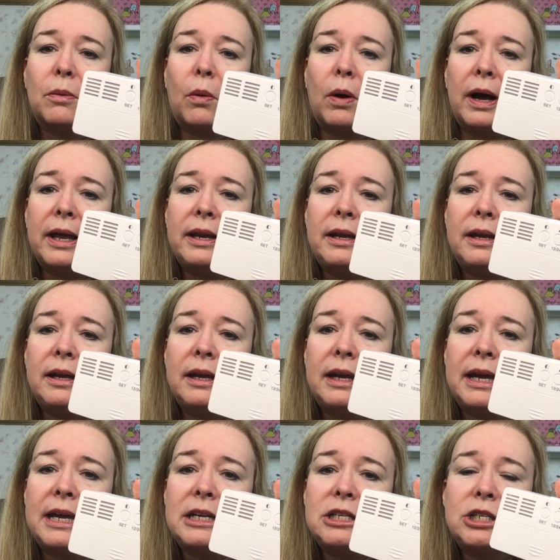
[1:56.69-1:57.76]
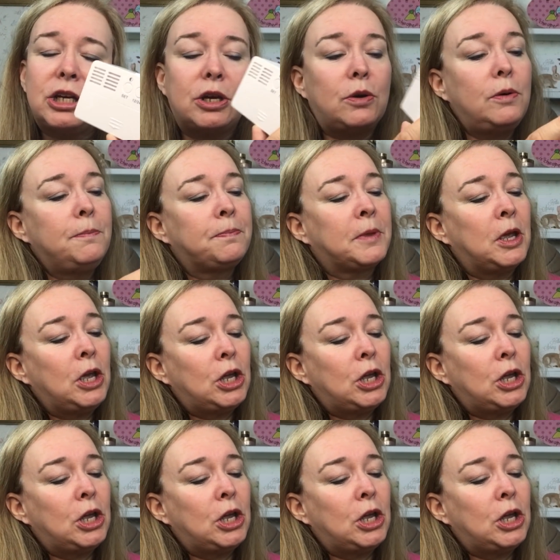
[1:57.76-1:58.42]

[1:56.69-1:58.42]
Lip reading: one and two.